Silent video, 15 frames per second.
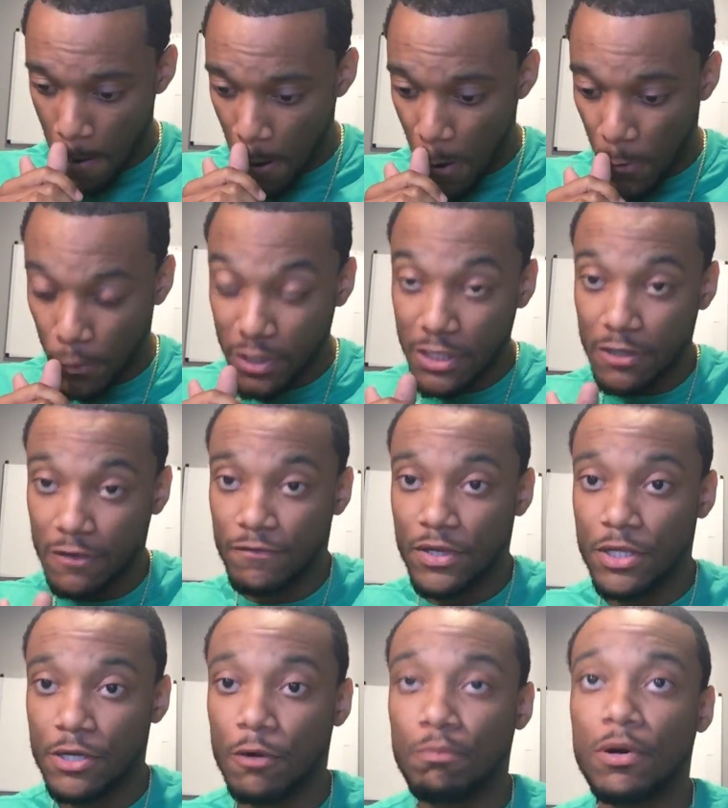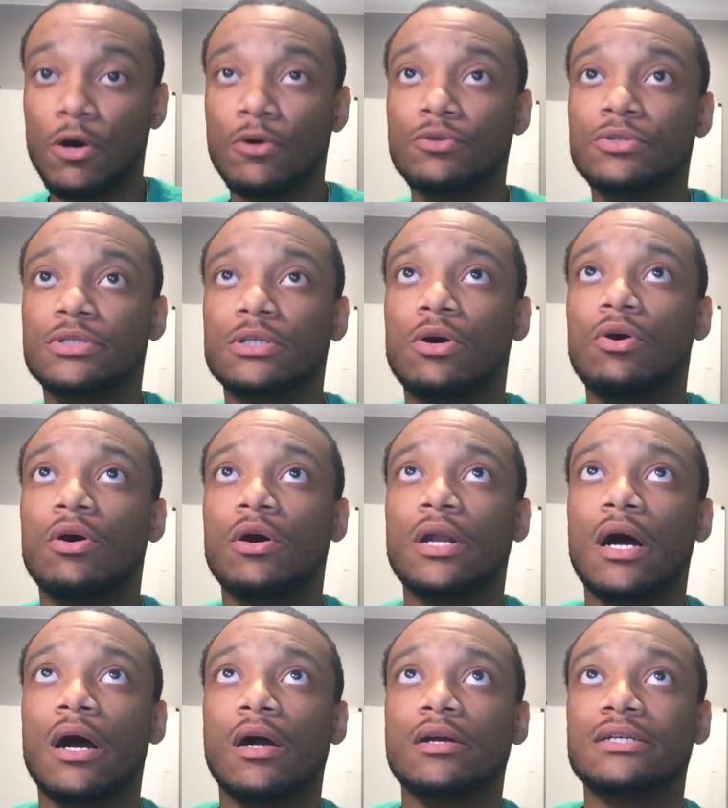we did a video post on
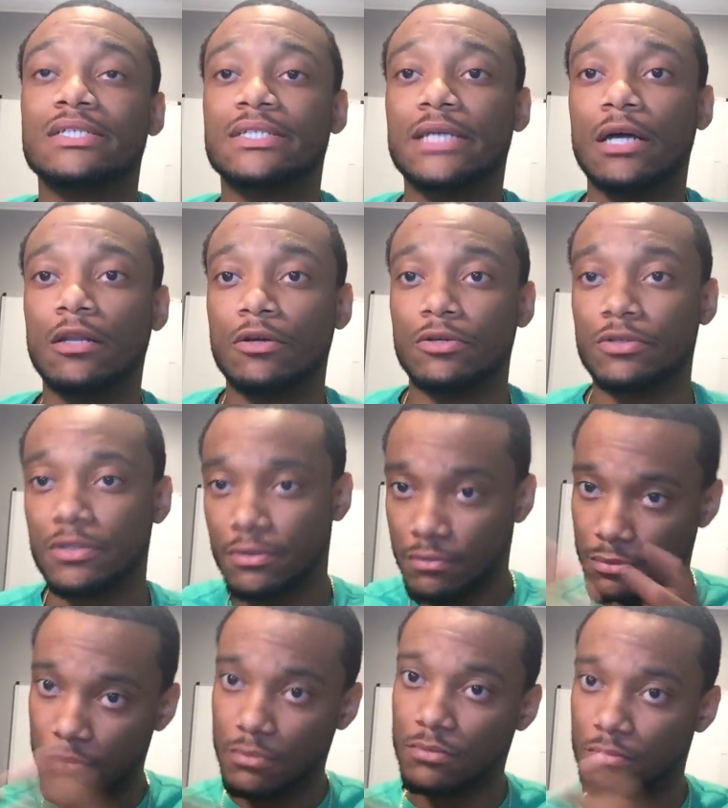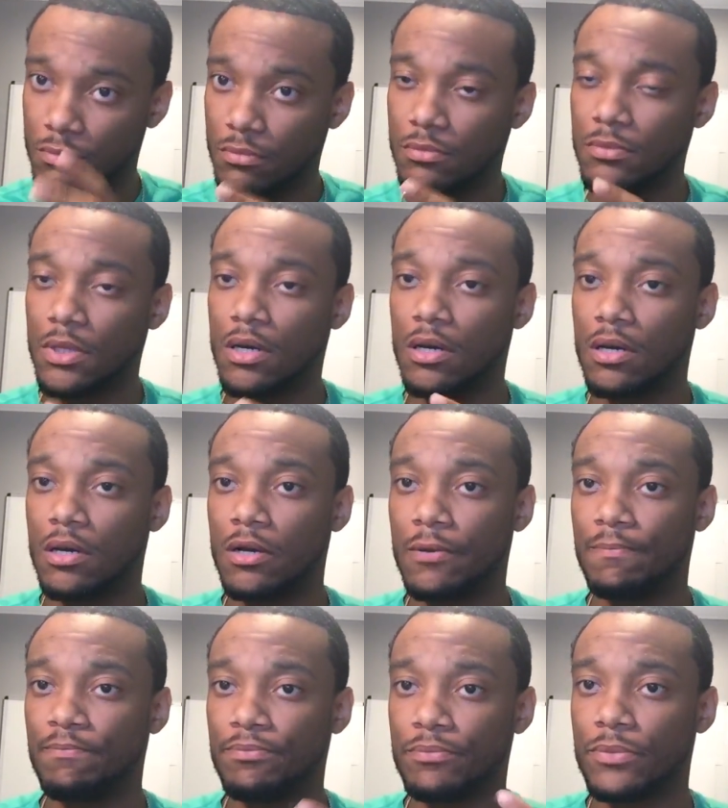our sellers,
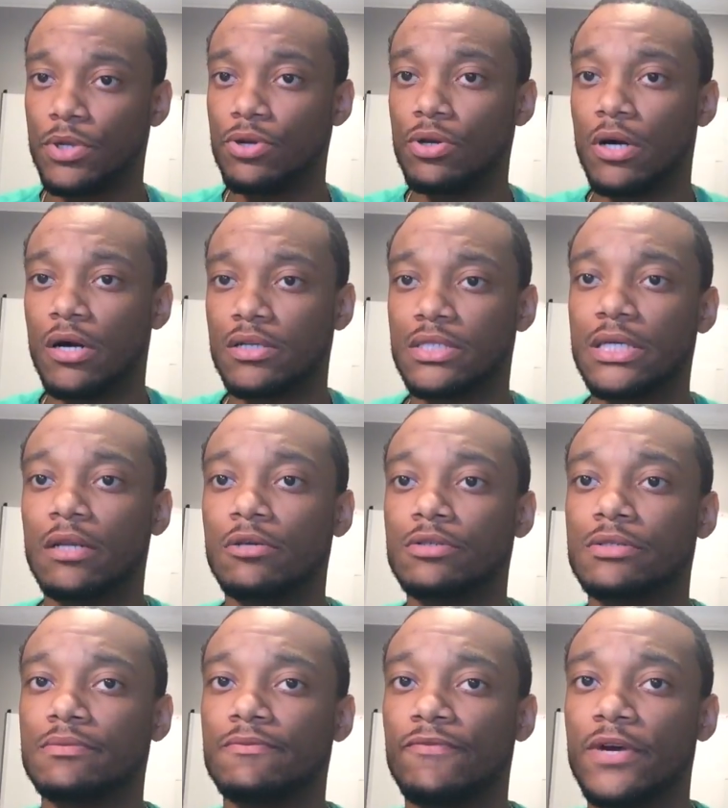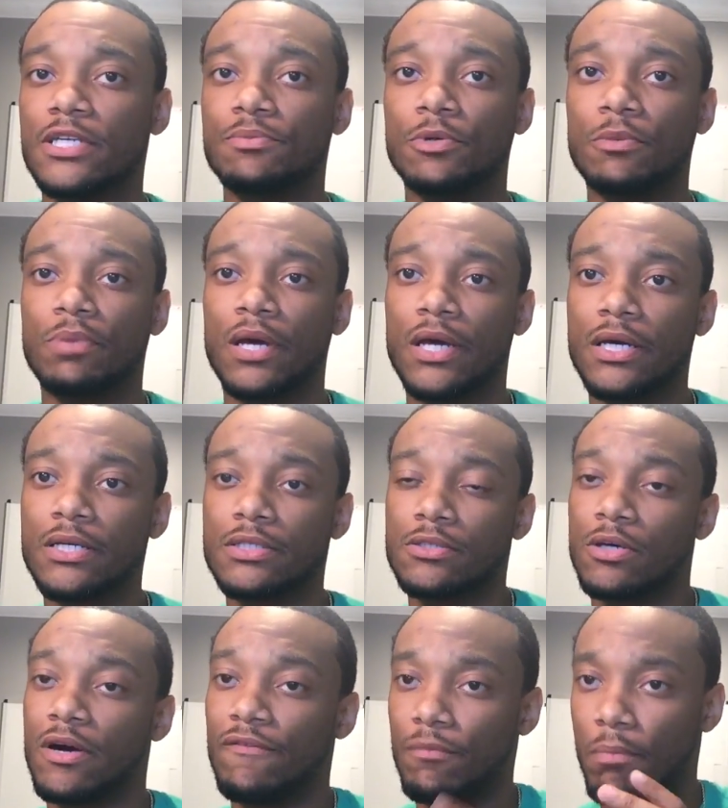our sellers Facebook page.
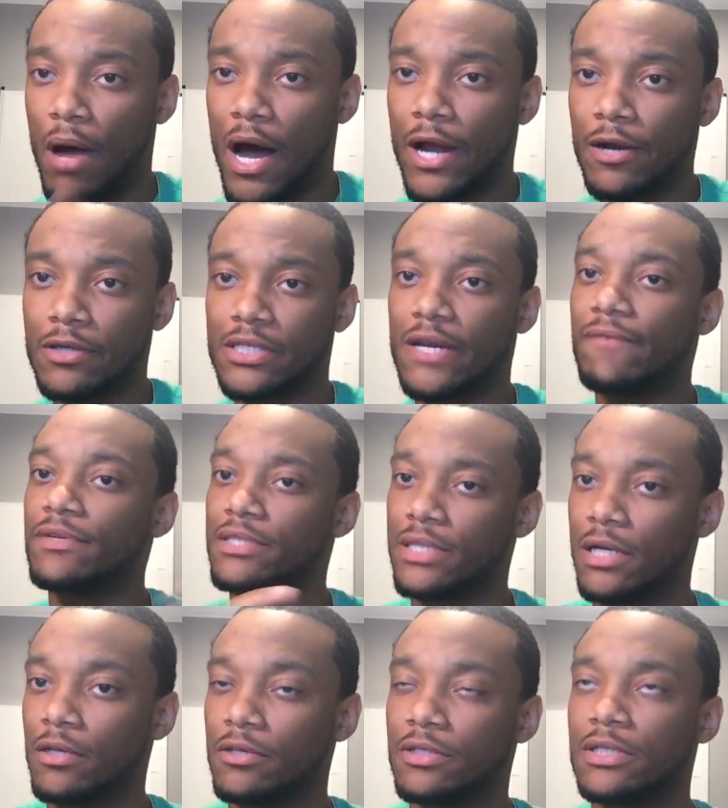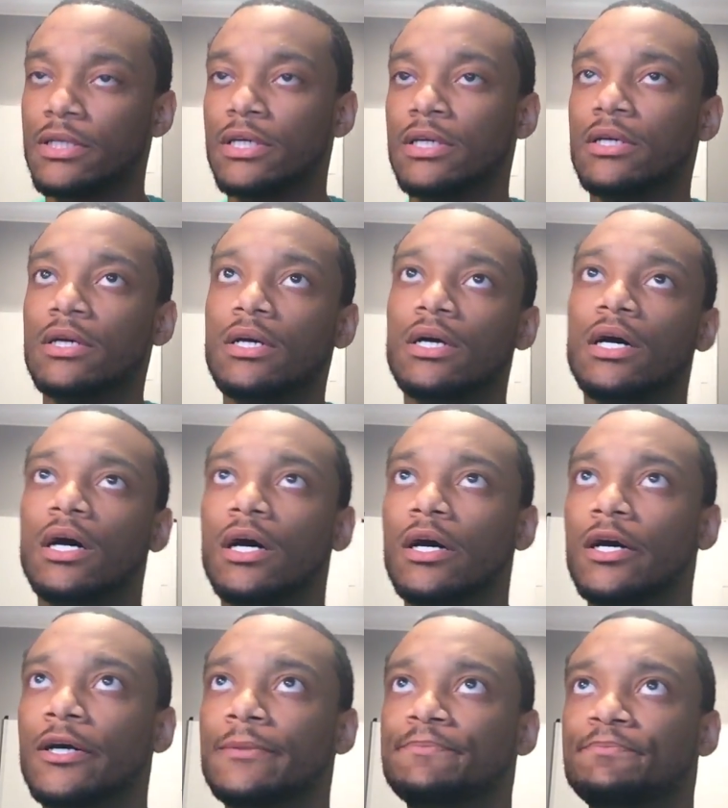So I have buyers, I have a sellers,
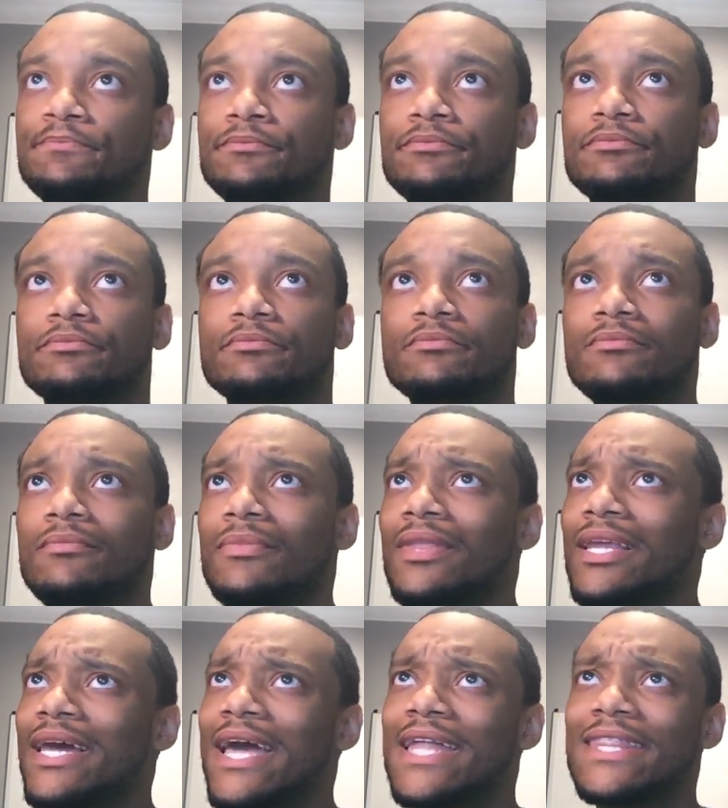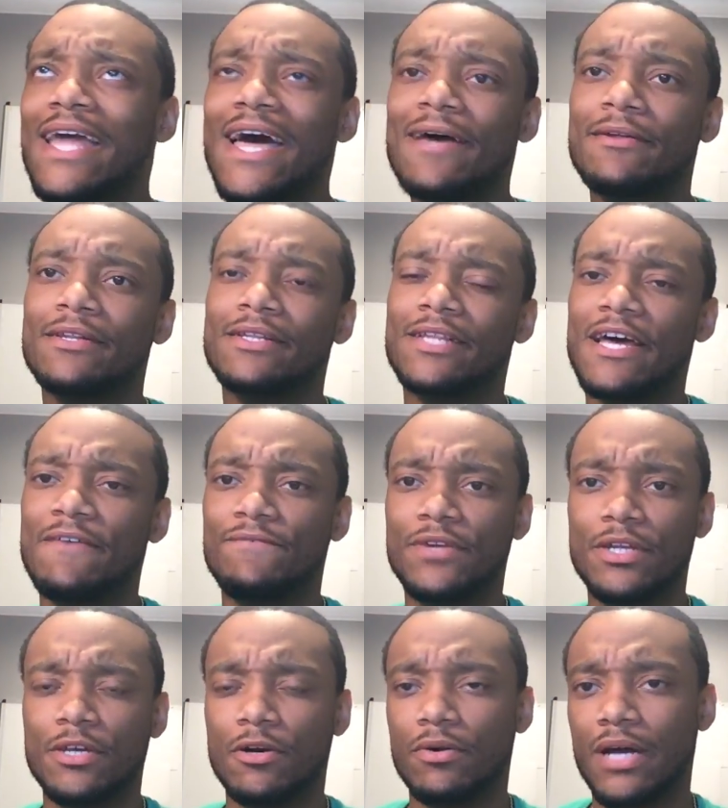and that
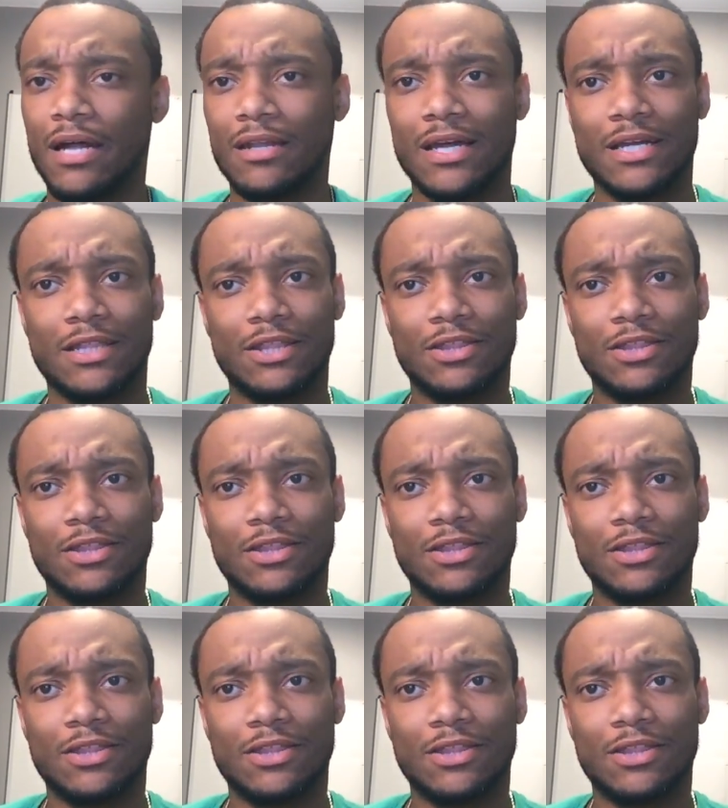video got like,